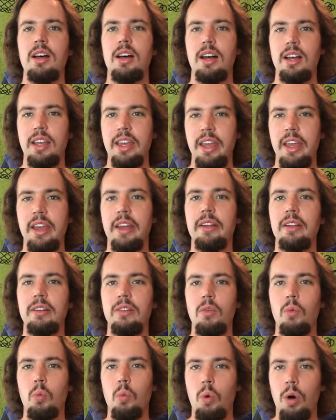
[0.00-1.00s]
Again,
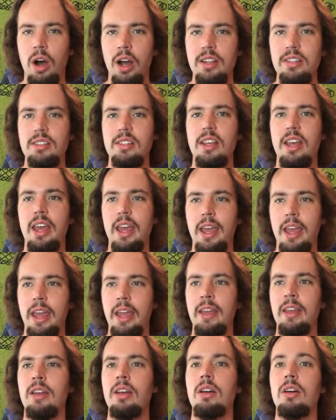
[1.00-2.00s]
what
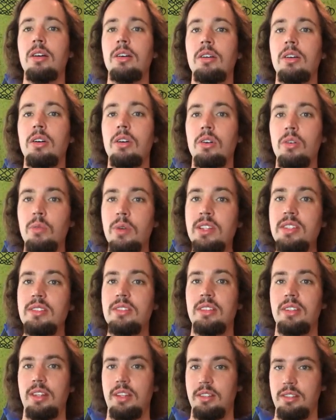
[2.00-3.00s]
a
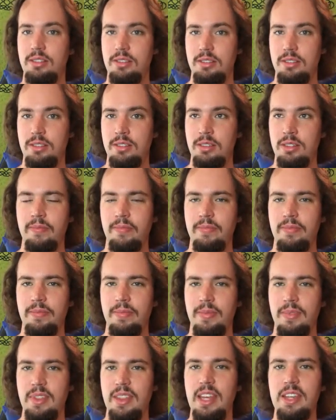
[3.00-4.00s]
coincidence
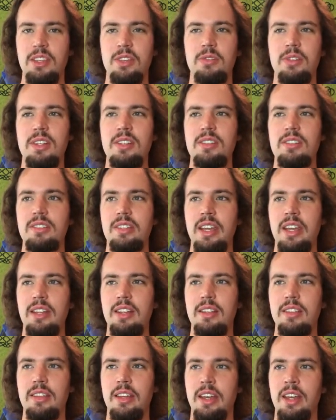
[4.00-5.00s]
that you didn't say
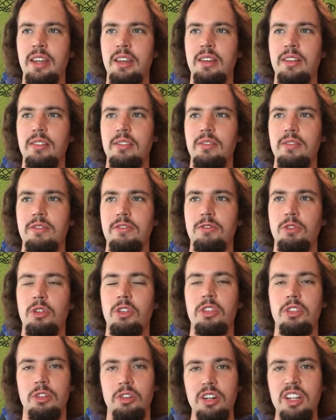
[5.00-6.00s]
anything for
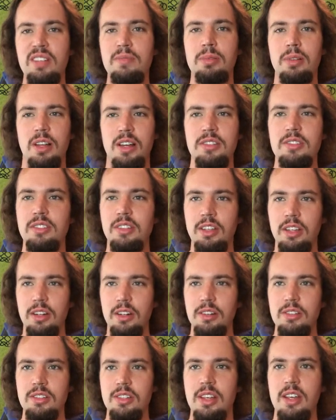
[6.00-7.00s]
30 plus
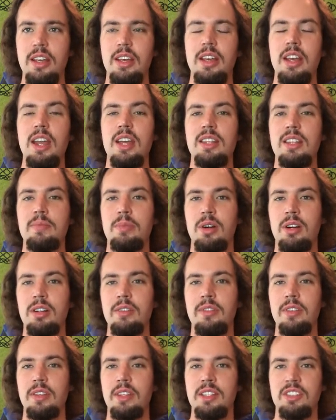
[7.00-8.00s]
years. And then part
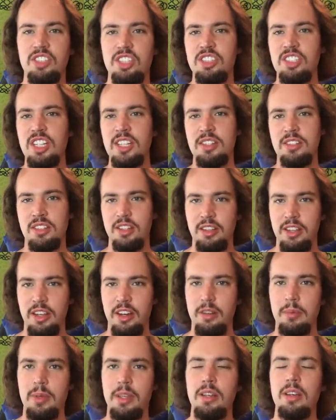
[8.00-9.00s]
of the, she said this in
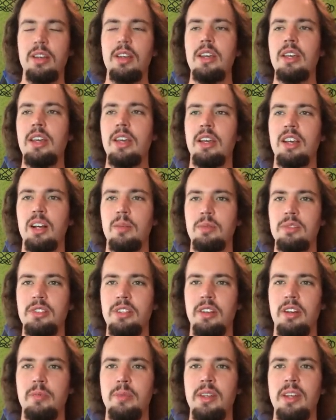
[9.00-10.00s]
therapy, in couples
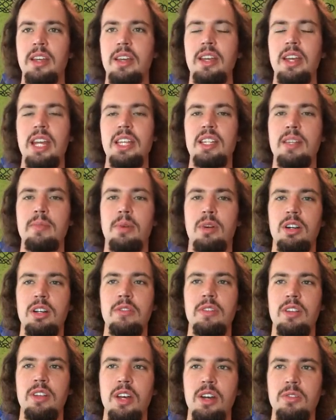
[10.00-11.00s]
therapy, and then part
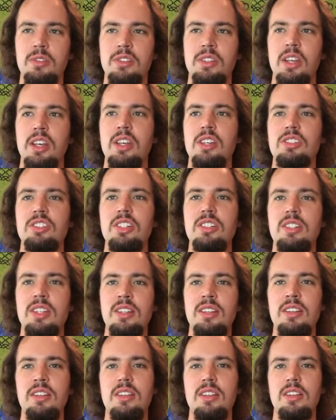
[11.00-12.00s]
of the notes, she
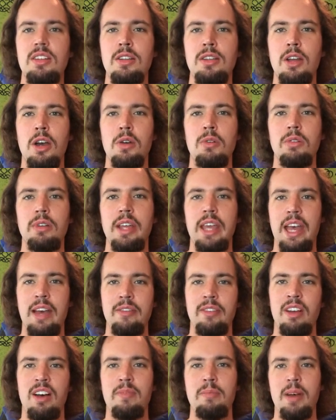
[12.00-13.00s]
didn't know
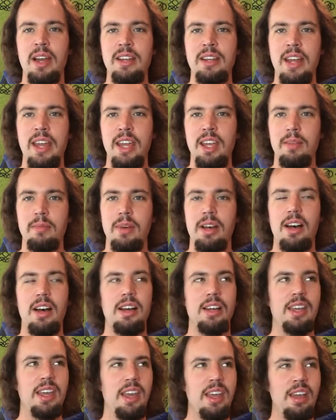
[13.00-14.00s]
Kavanaugh by name.
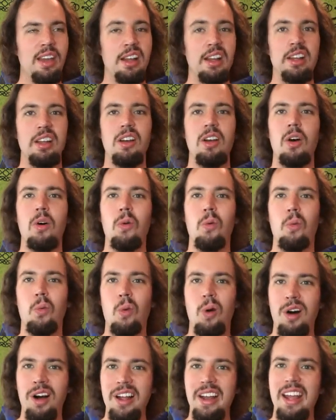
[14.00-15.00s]
Again,
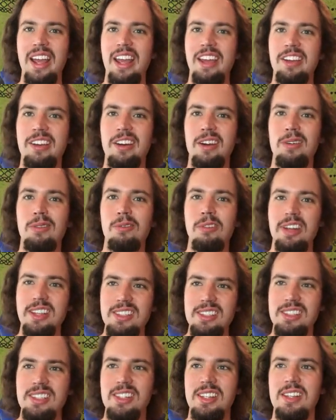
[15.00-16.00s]
what a
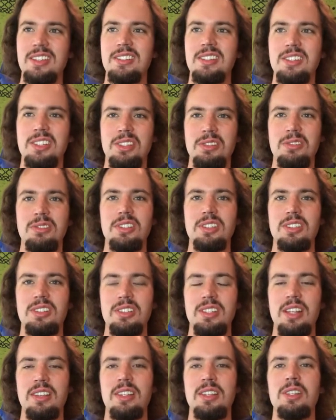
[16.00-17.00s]
coincidence that you just
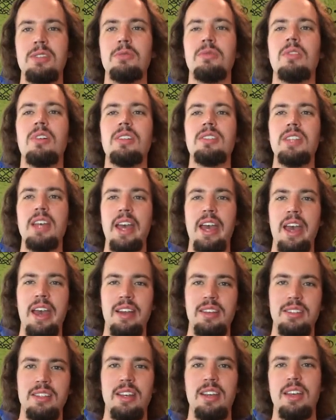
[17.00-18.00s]
said that you were
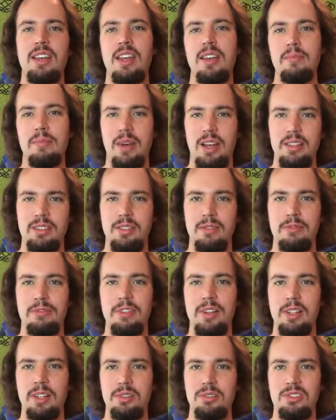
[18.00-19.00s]
attacked by some
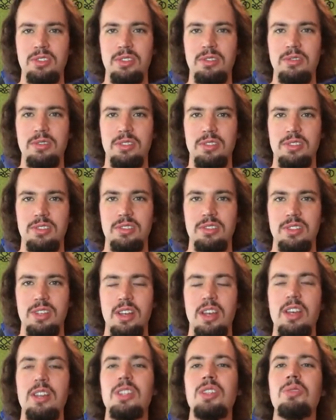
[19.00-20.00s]
fellow students.
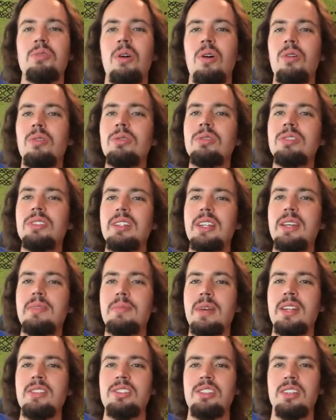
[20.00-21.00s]
You only
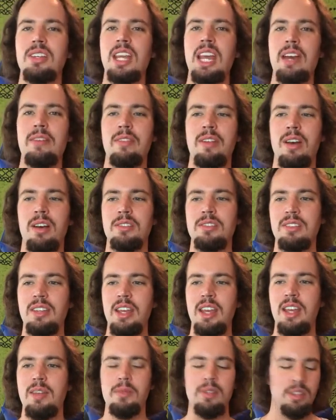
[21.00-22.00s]
mentioned Kavanaugh's
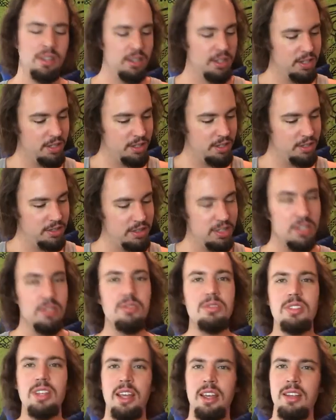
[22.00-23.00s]
name
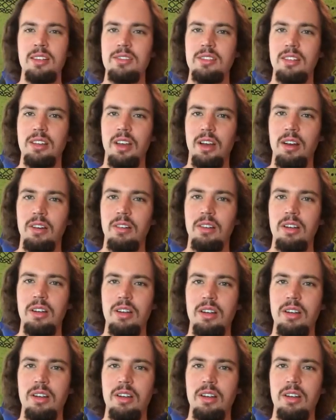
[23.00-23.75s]
2 seconds ago.